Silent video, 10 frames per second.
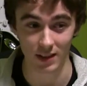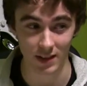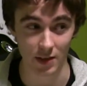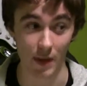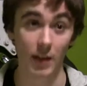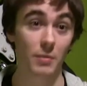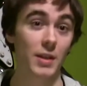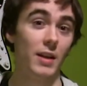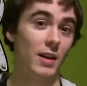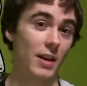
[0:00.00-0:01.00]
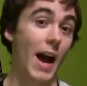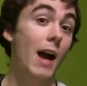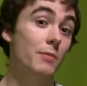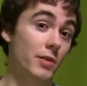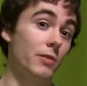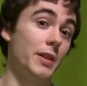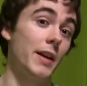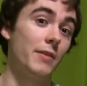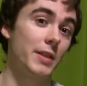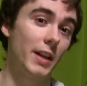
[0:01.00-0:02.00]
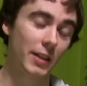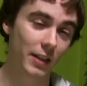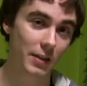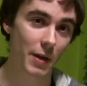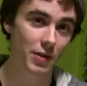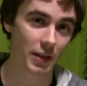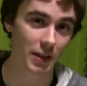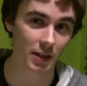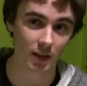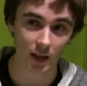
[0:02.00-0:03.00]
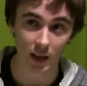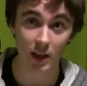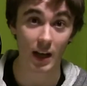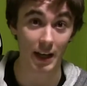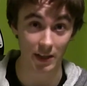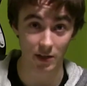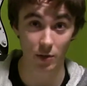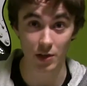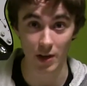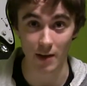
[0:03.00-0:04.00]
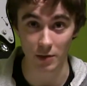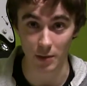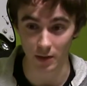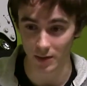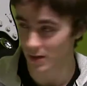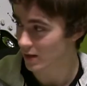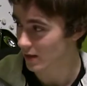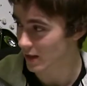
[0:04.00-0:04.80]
So that could be absolutely devastating, especially against creature-heavy builds.